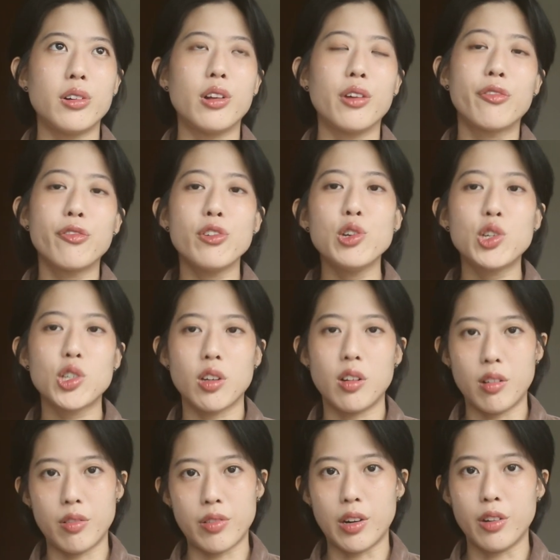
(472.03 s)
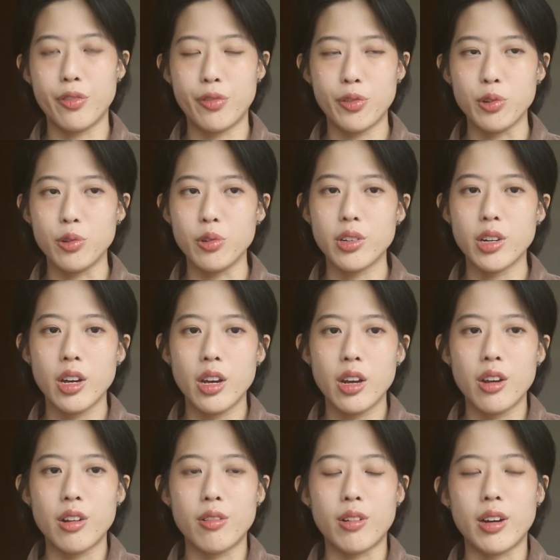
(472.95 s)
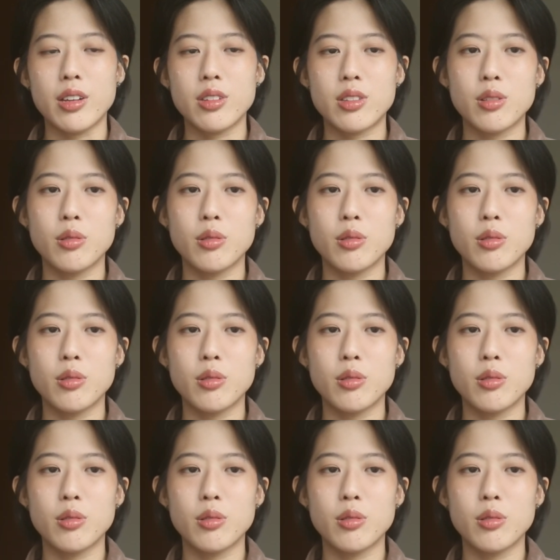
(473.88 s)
the future of our food, right?